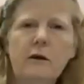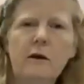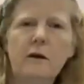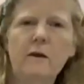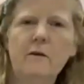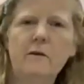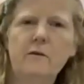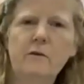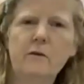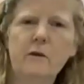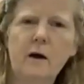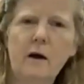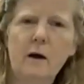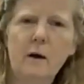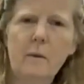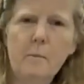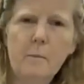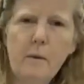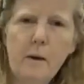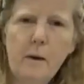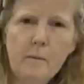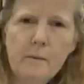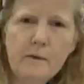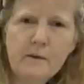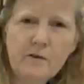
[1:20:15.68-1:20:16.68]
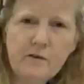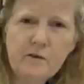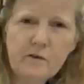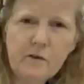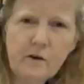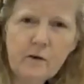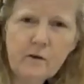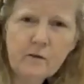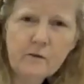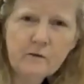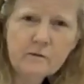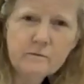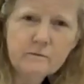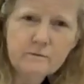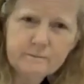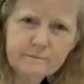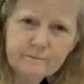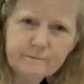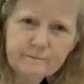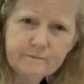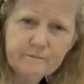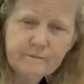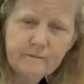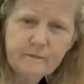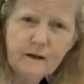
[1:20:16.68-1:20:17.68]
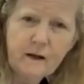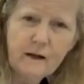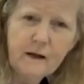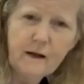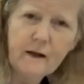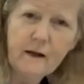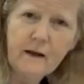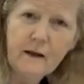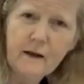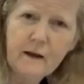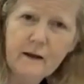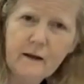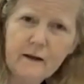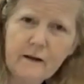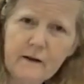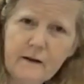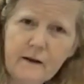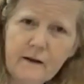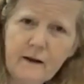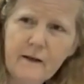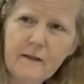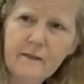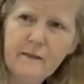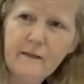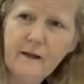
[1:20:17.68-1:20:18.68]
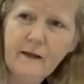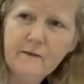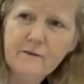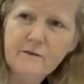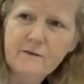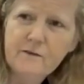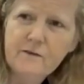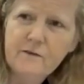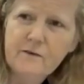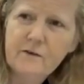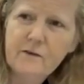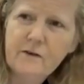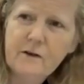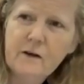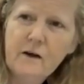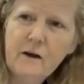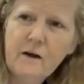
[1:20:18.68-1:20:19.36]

is a pumice stone, and that's